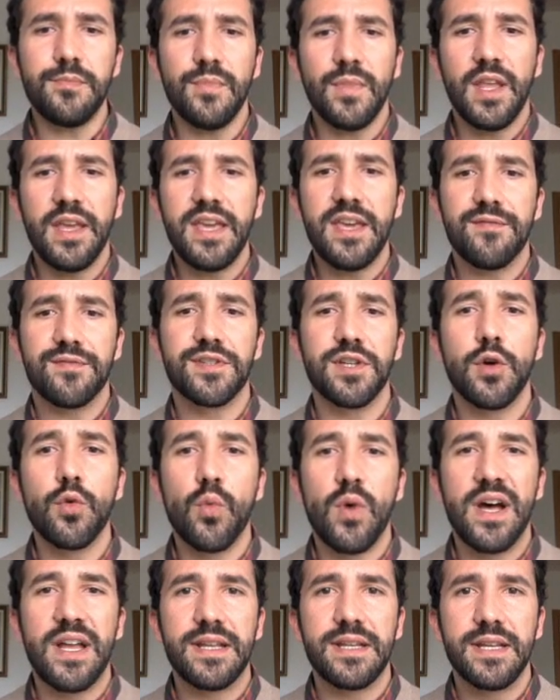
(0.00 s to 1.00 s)
if
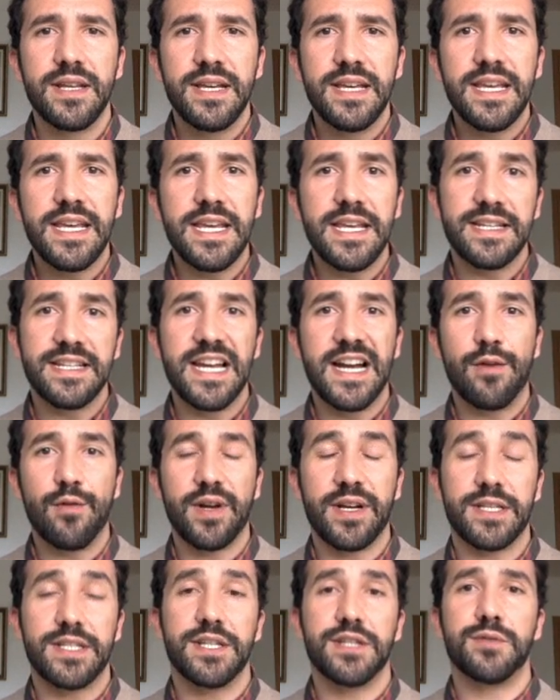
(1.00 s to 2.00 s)
someone in
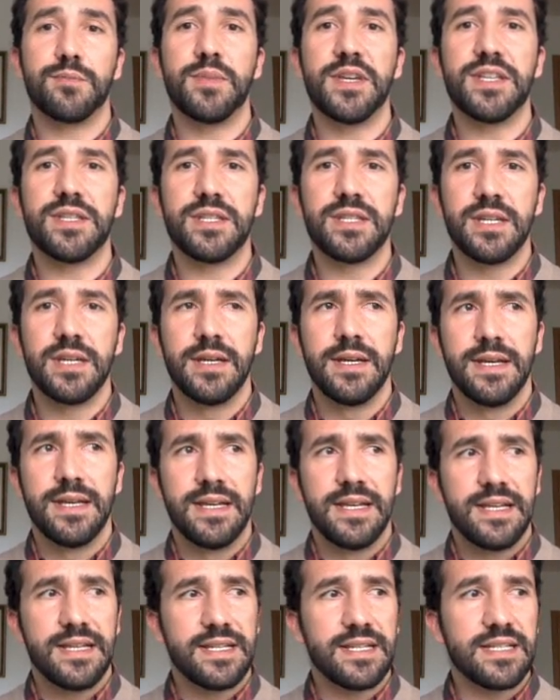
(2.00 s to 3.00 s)
direct speech
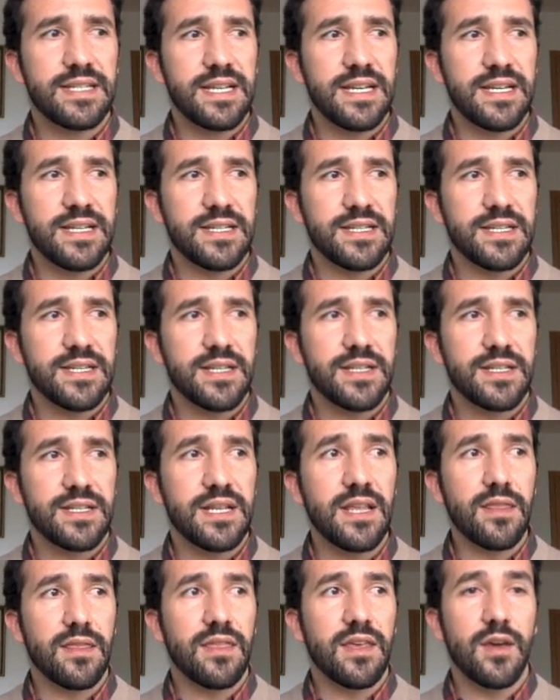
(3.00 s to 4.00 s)
says
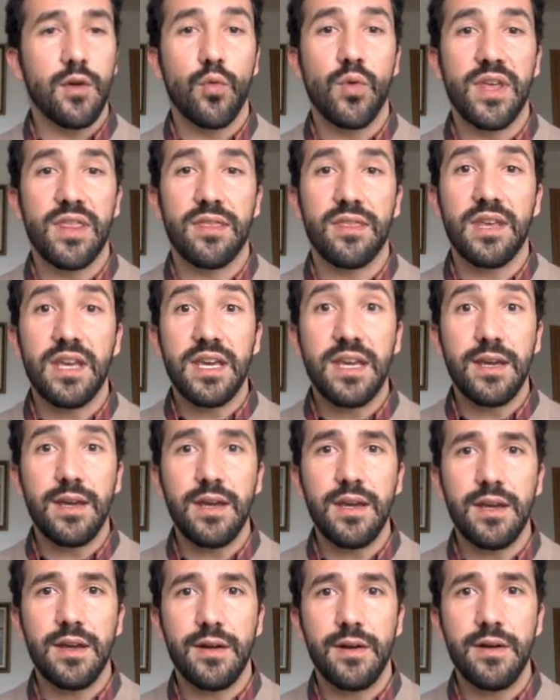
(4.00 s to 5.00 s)
something with
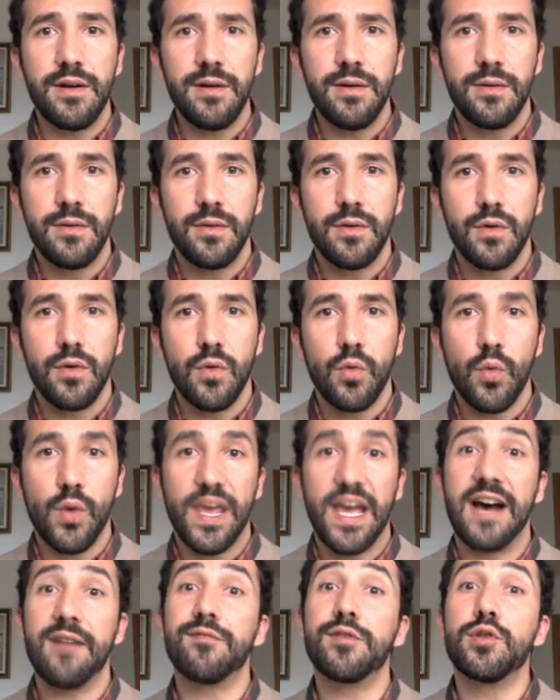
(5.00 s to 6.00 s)
here, we
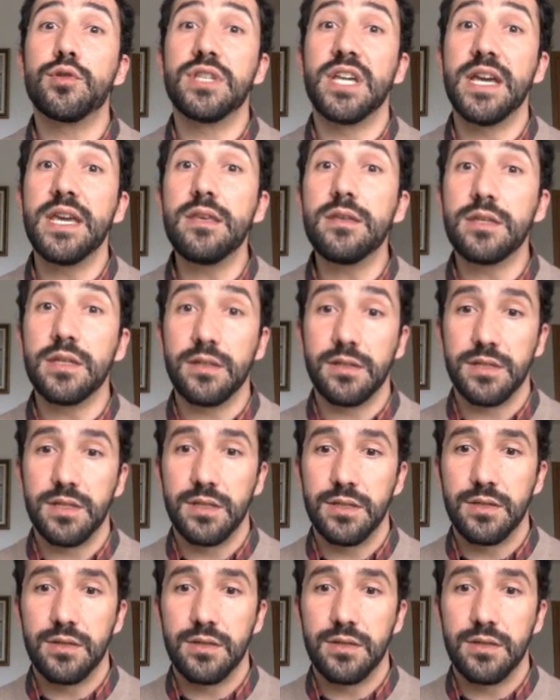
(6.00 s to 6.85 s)
have to change it.